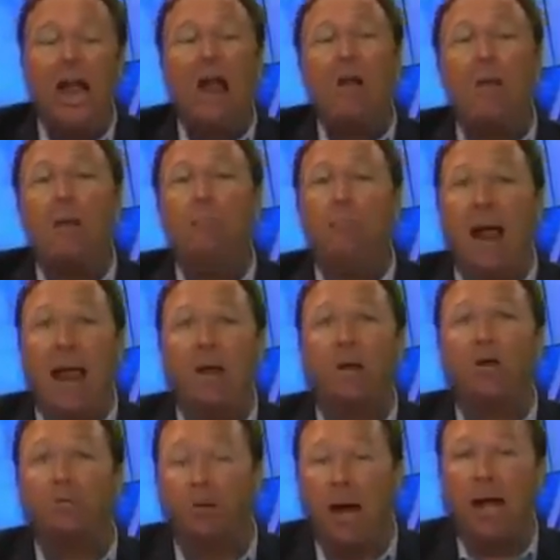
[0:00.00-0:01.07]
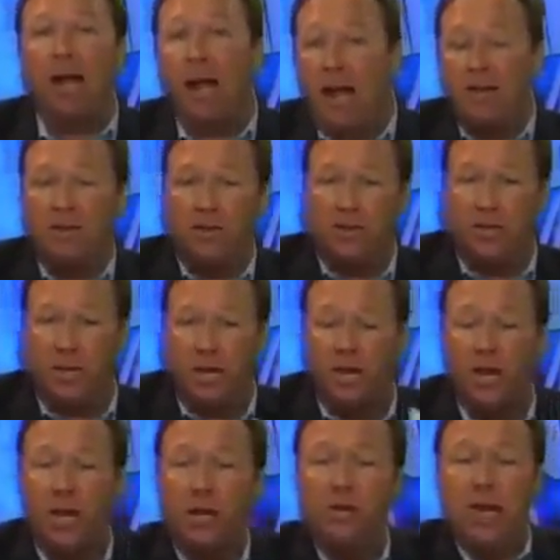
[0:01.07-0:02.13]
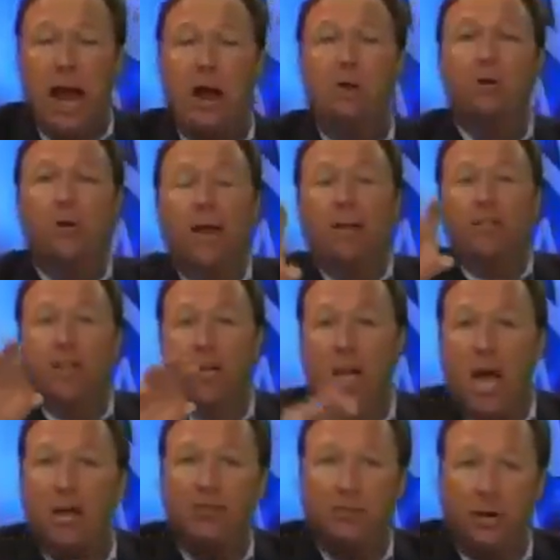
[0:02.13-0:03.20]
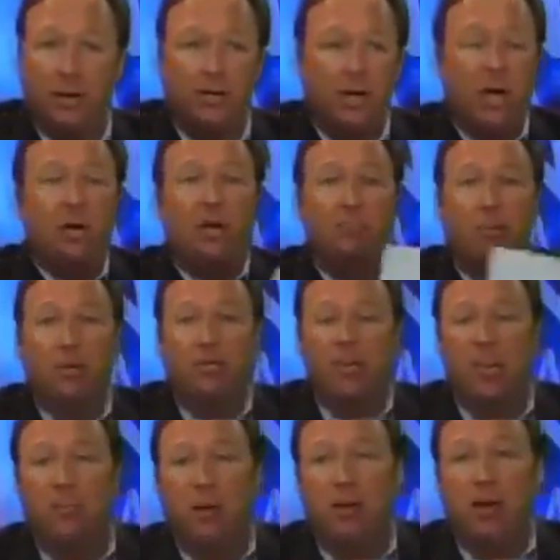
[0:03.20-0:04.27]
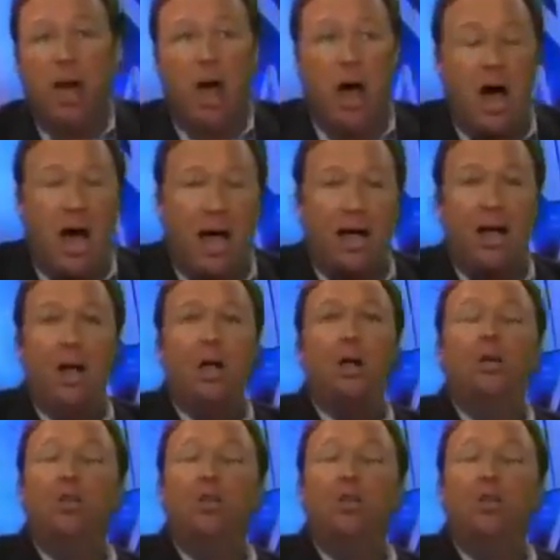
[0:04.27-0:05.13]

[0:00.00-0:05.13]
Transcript: and then the bankers rating agency downgrades the countries to put them into hock